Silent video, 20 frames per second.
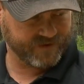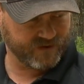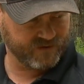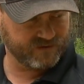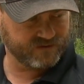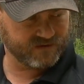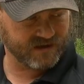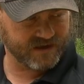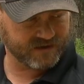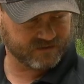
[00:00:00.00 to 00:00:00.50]

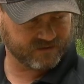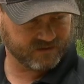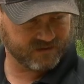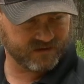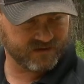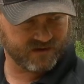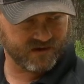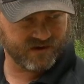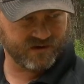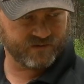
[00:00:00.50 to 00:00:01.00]
foods like the
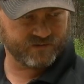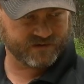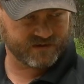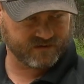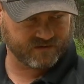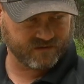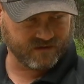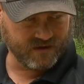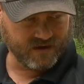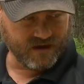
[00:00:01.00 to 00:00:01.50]
legumes
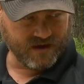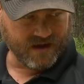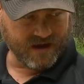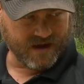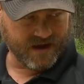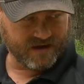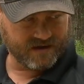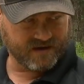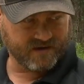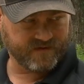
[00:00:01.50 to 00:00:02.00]
and
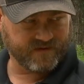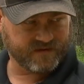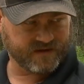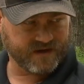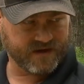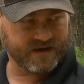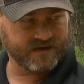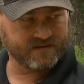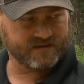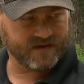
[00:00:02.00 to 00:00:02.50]
different
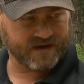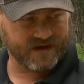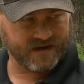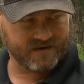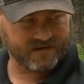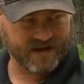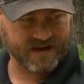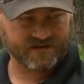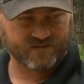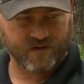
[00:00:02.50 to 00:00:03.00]
things,
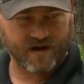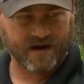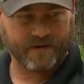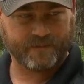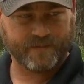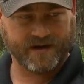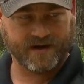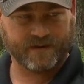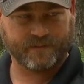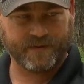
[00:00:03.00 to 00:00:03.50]
and that's why I
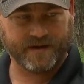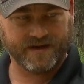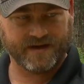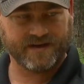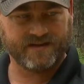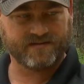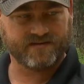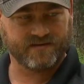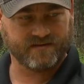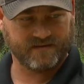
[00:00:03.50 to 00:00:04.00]
pick
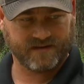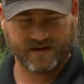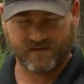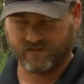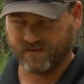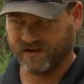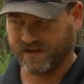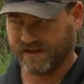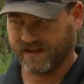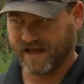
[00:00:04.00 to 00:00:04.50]
peas. They
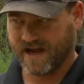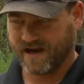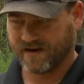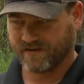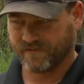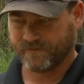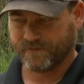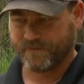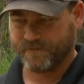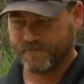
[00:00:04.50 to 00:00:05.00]
really like
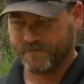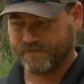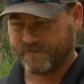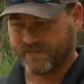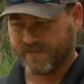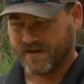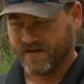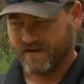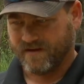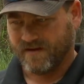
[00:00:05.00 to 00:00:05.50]
them.
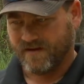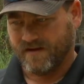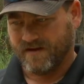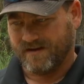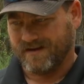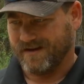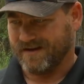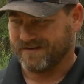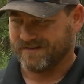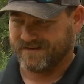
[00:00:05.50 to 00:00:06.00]

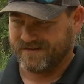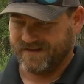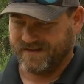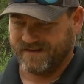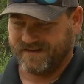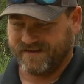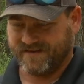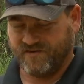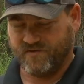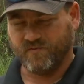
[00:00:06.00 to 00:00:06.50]
Is
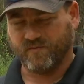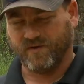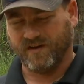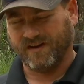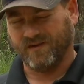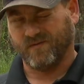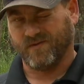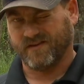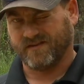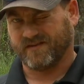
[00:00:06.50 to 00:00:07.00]
you
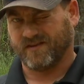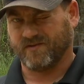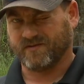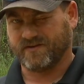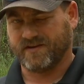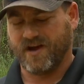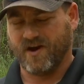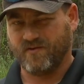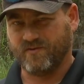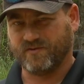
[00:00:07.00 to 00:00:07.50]
really want those
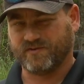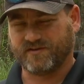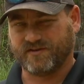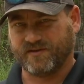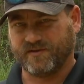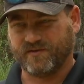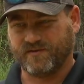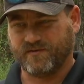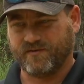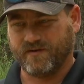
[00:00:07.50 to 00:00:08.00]
does
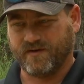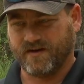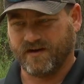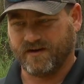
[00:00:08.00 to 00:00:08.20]
to